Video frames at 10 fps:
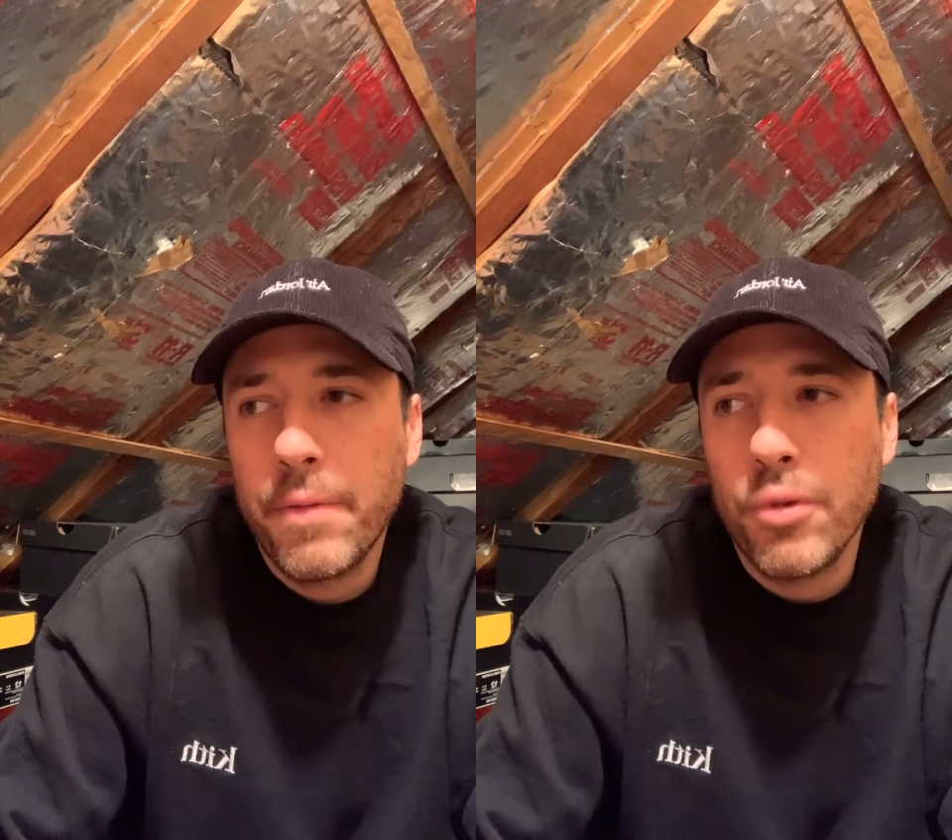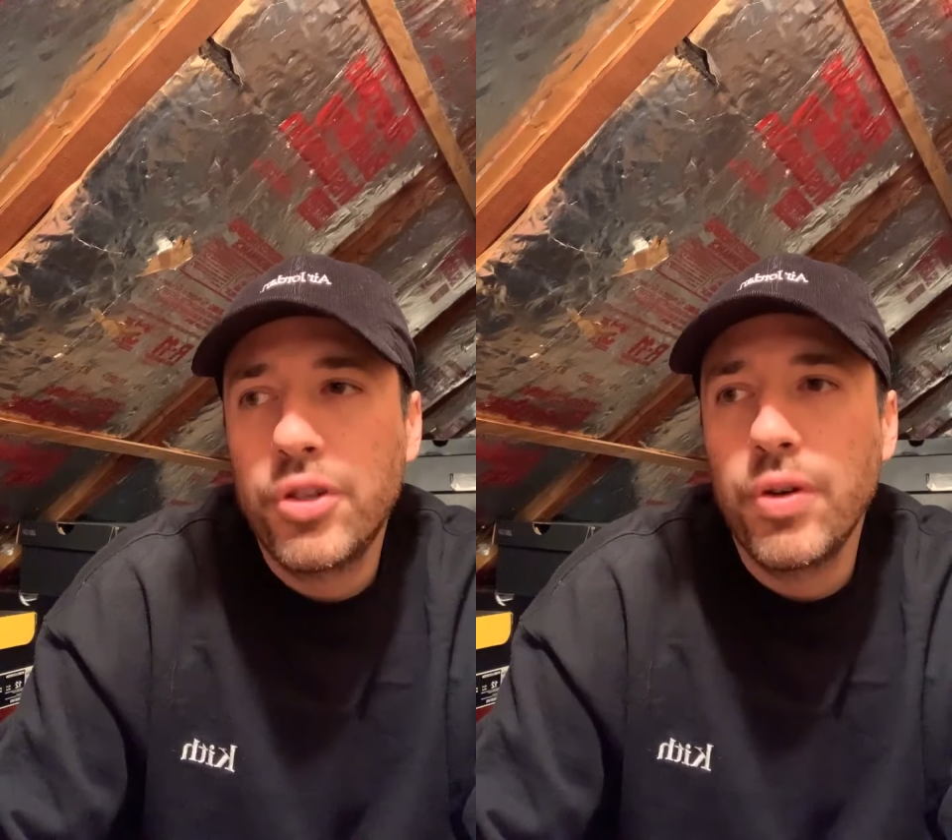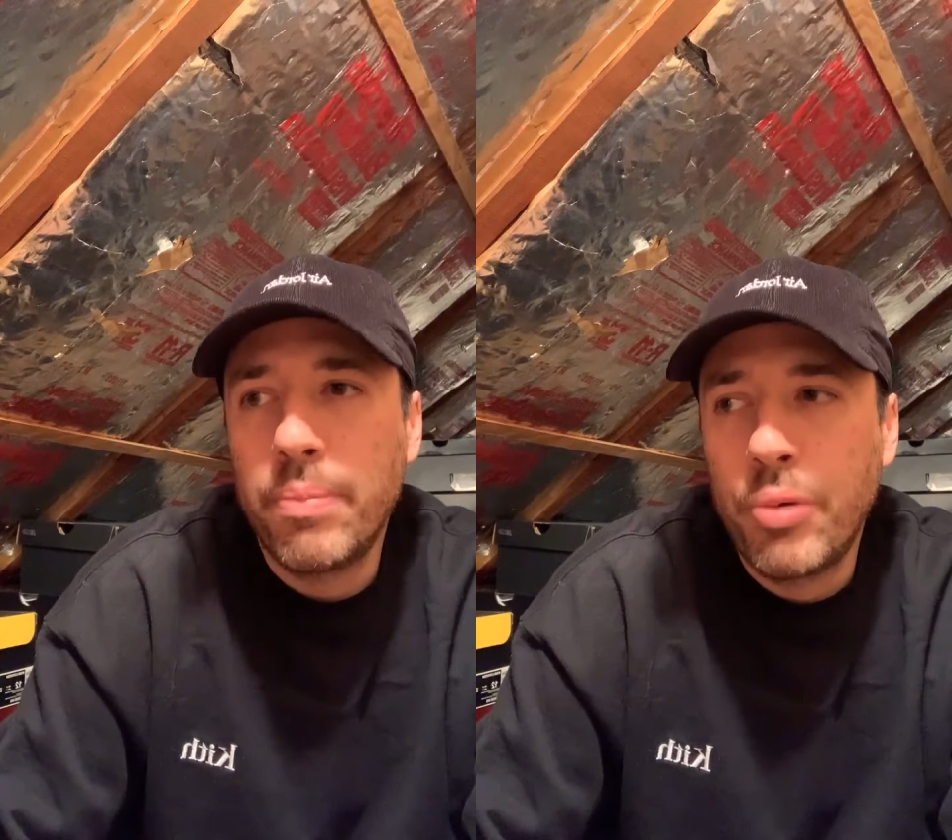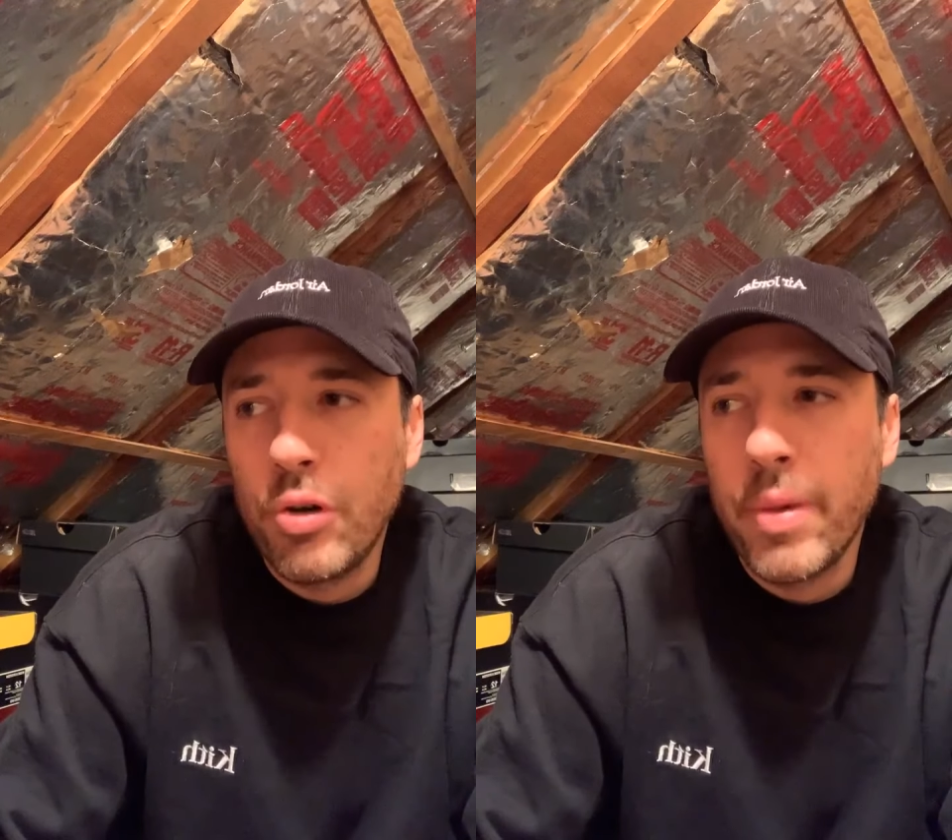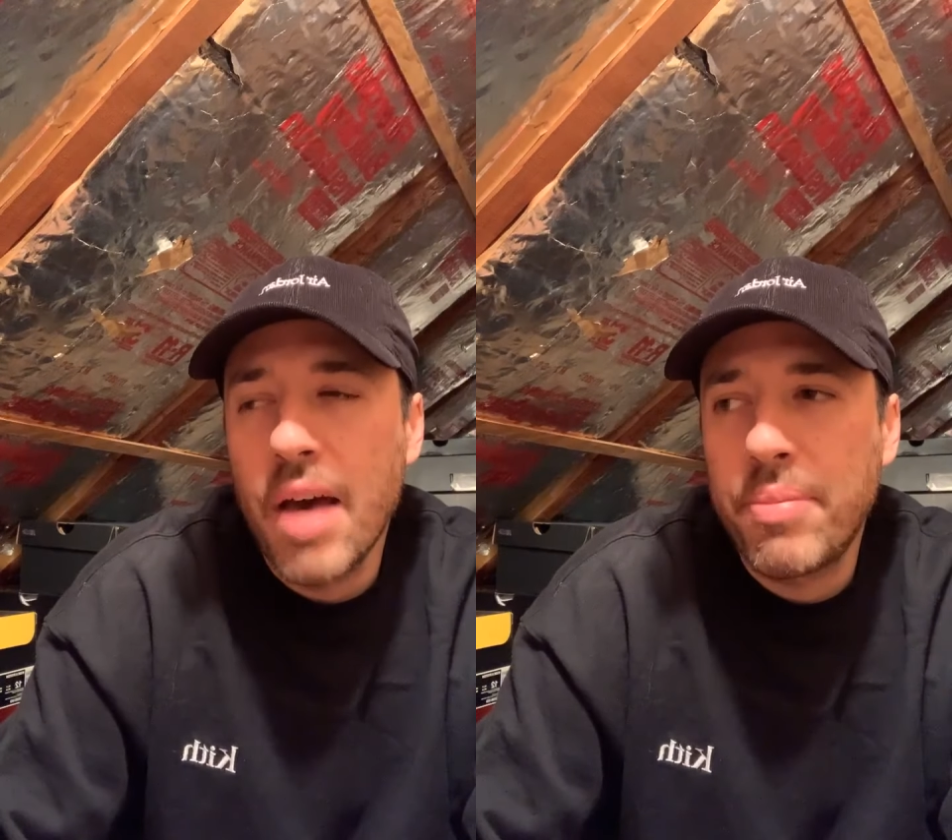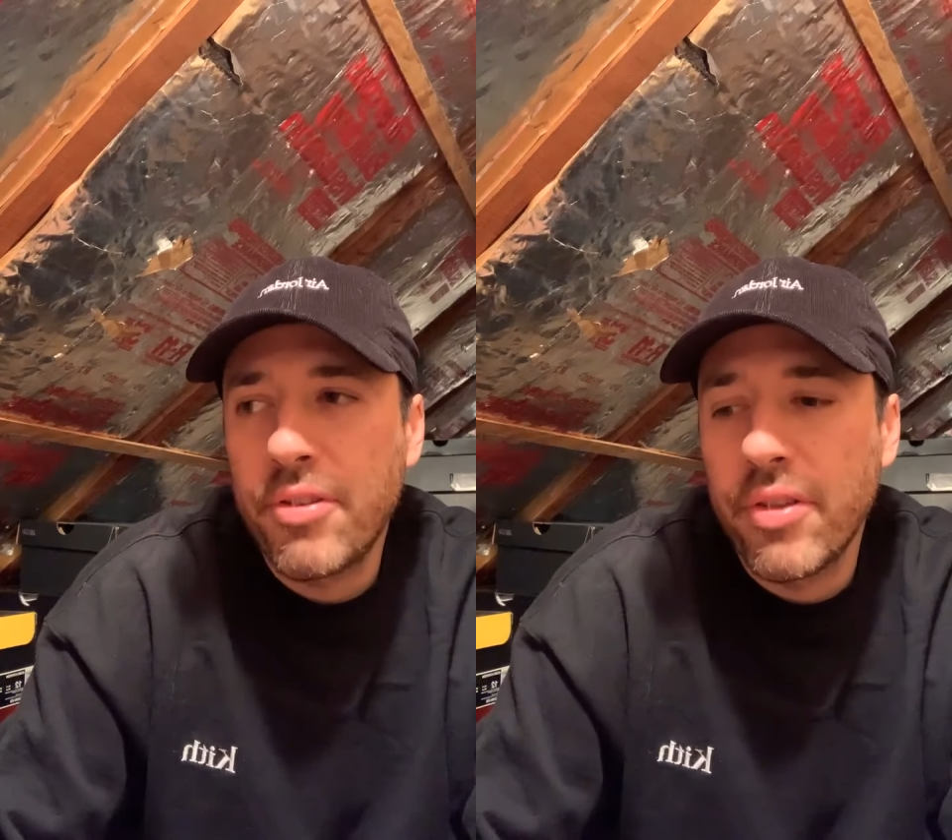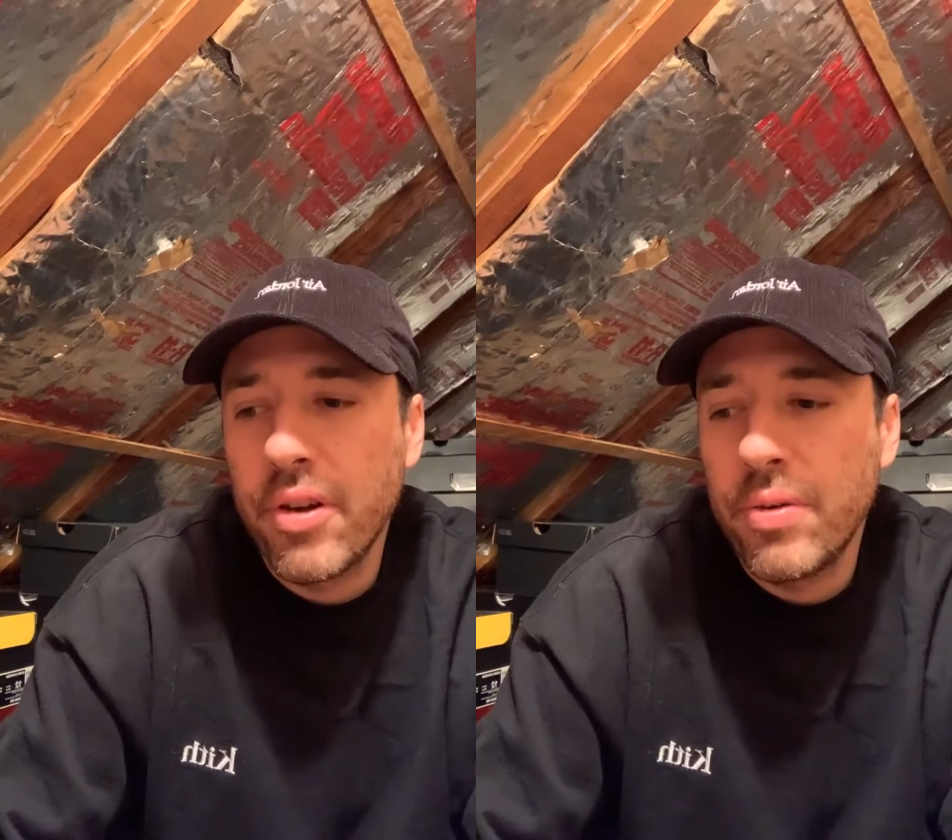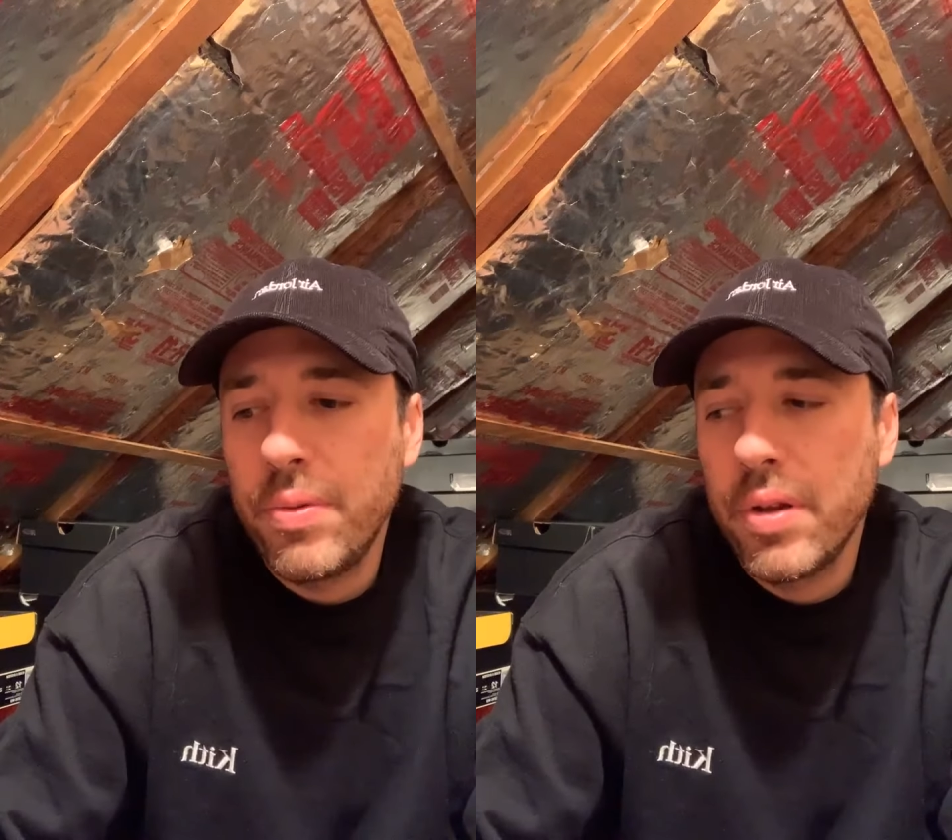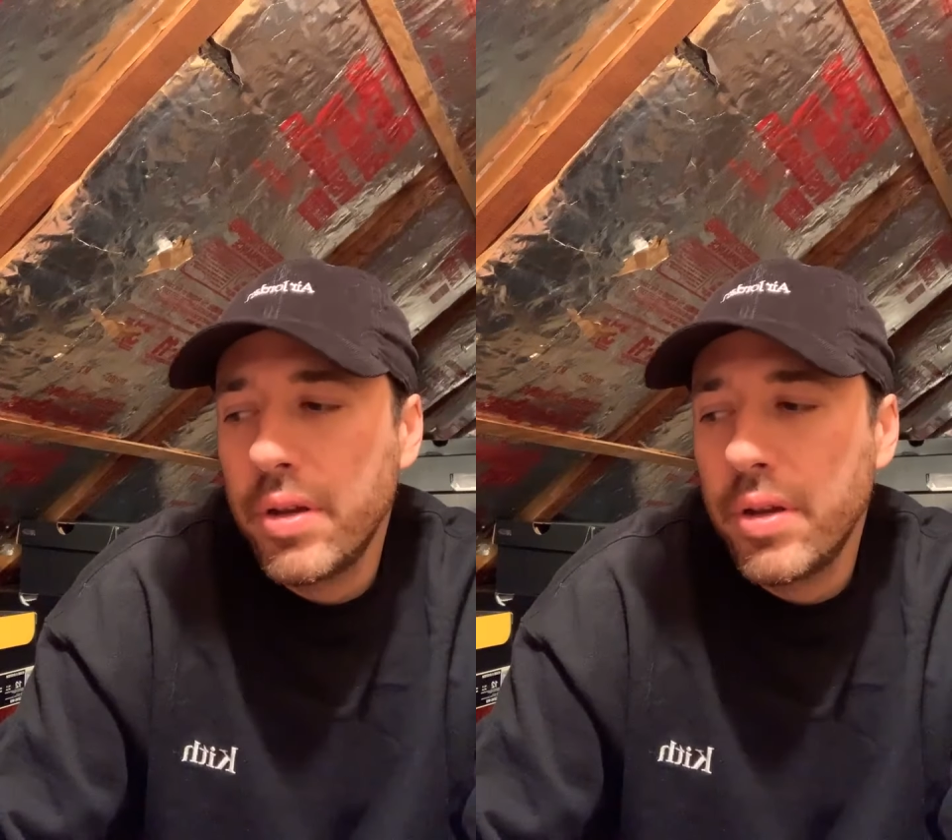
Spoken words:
We'll do a Puma episode.